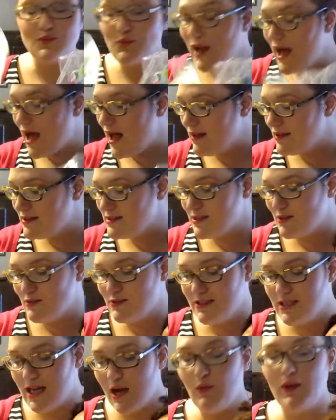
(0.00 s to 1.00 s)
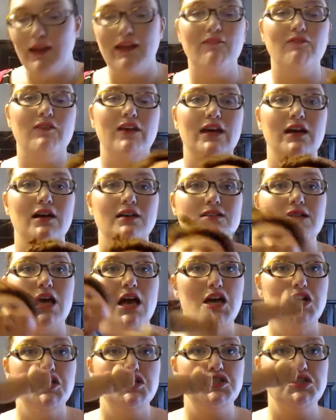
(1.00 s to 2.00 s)
well. So Zoe feels
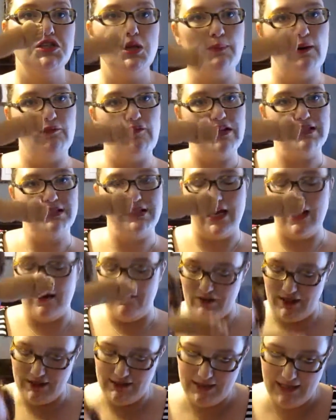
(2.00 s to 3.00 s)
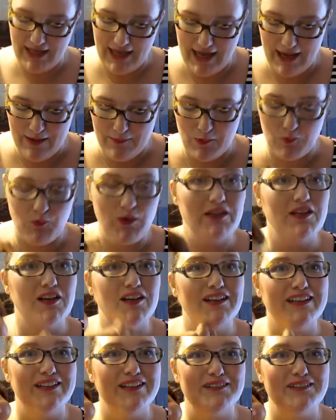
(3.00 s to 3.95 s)
super festive um, with her new